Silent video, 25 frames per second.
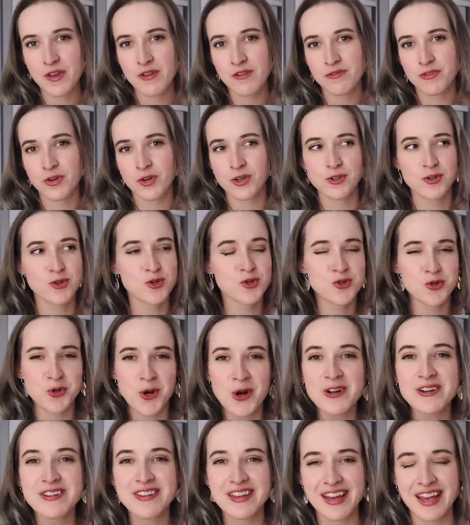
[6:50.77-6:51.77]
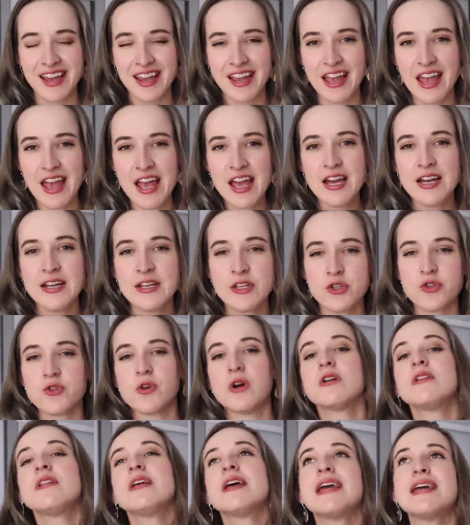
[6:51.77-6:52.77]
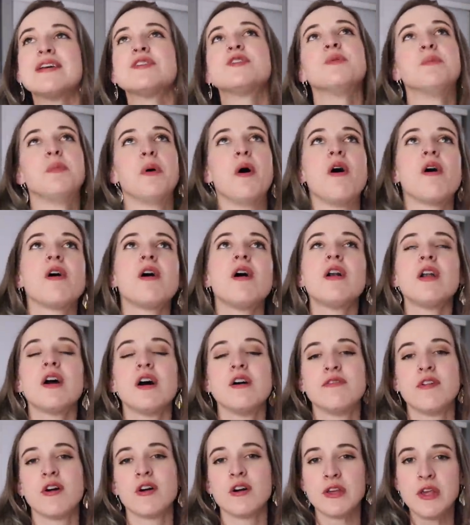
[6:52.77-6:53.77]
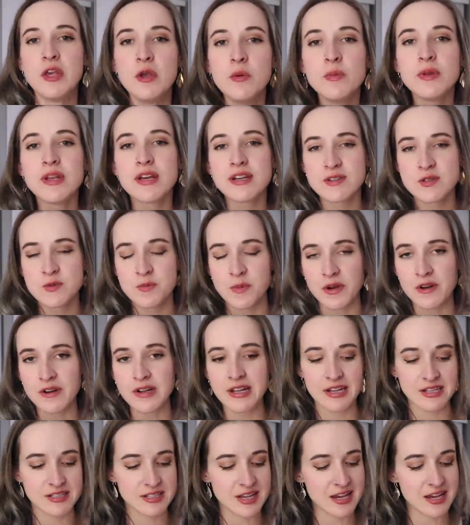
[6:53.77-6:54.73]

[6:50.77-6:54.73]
for struggling. Struggling is a part of our human experience,